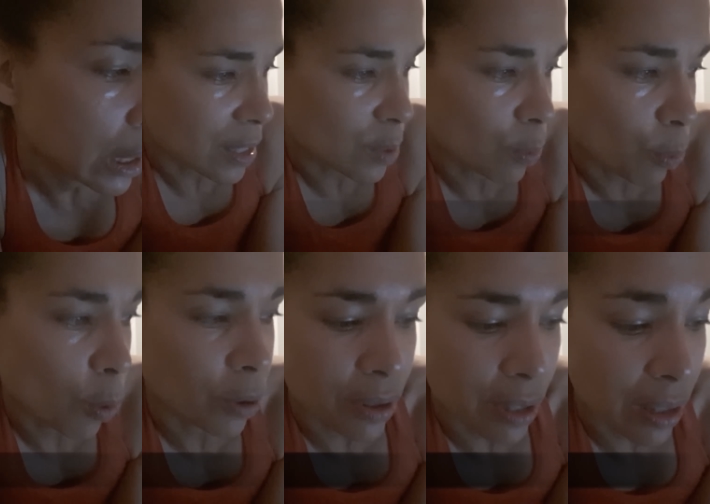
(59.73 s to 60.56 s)
It's
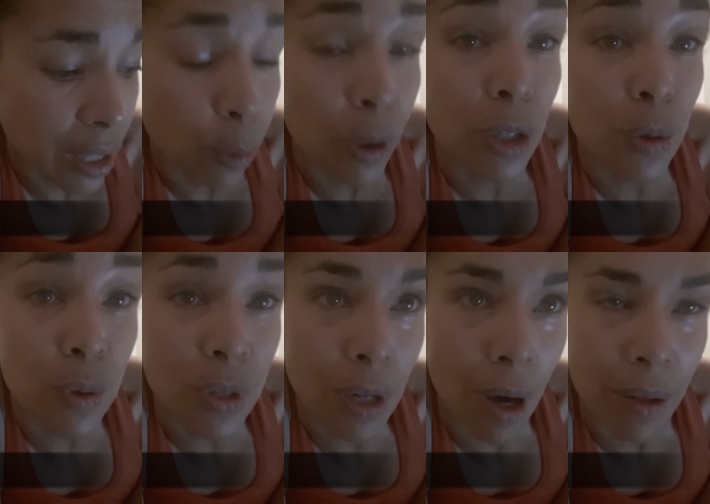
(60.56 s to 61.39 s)
reported that they were
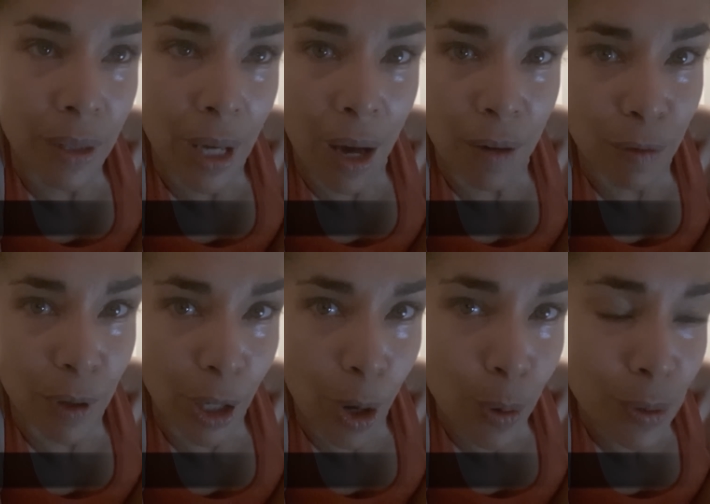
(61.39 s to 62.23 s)
used on the
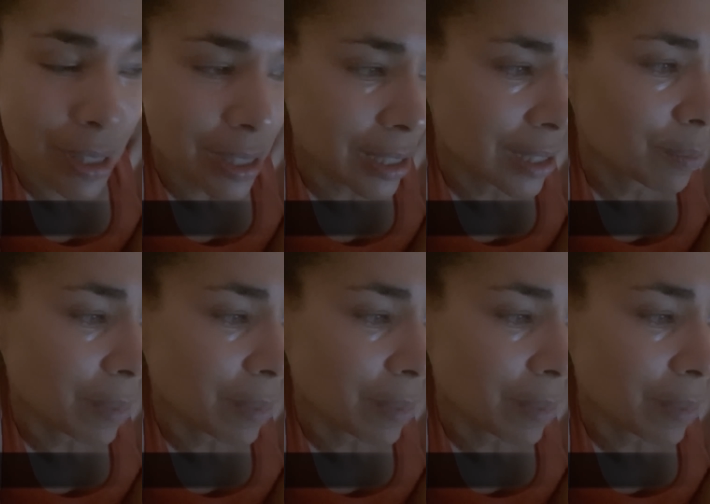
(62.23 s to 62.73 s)
Ivory Coast.